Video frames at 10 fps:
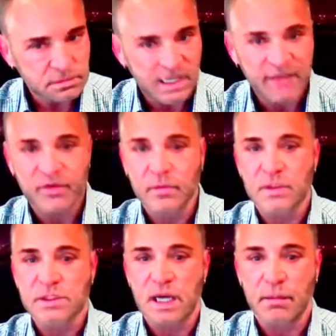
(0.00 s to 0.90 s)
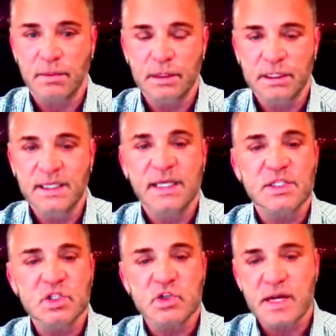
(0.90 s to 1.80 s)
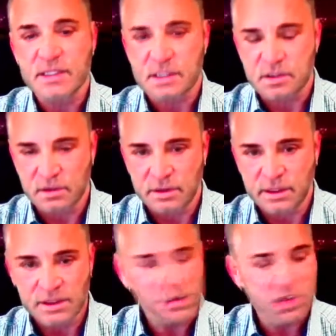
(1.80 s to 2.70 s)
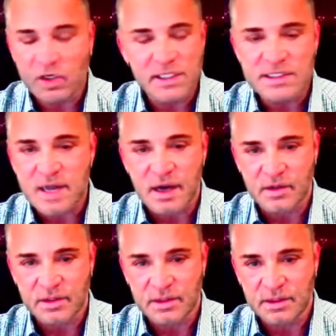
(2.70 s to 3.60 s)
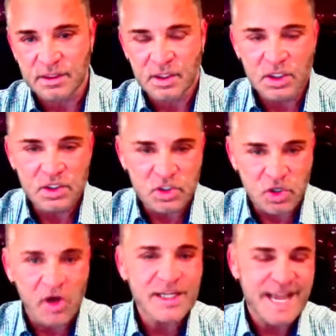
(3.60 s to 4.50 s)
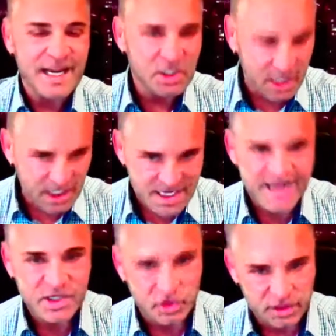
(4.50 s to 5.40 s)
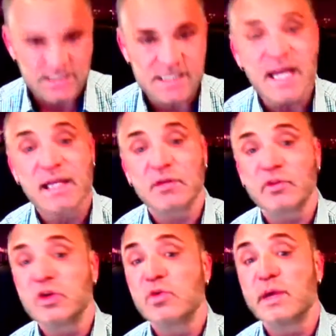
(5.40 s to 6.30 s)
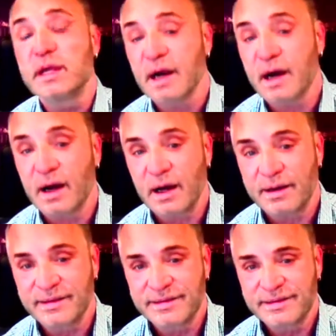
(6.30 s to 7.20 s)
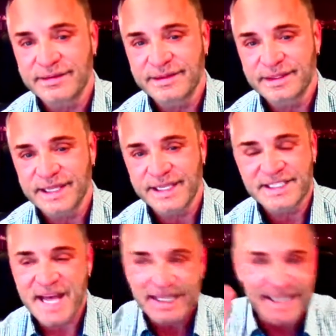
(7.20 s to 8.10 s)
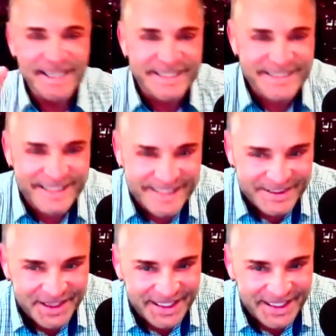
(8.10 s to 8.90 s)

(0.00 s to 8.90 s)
the laughing will stop. It's transitory. Joy is not. Joy is actually a natural state of who we are. It's that giggly little